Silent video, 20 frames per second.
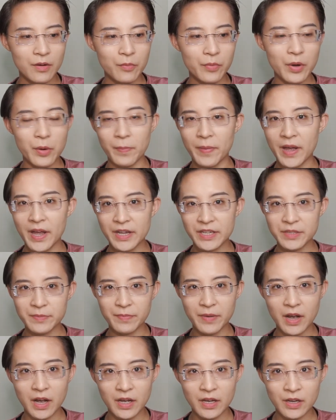will paid
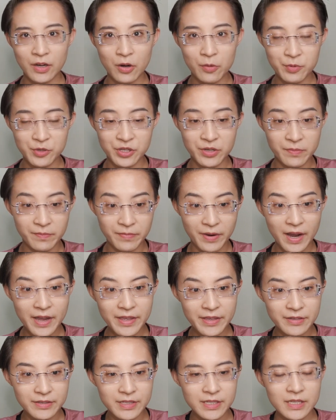by option
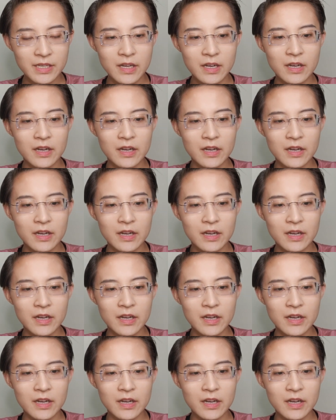buyers.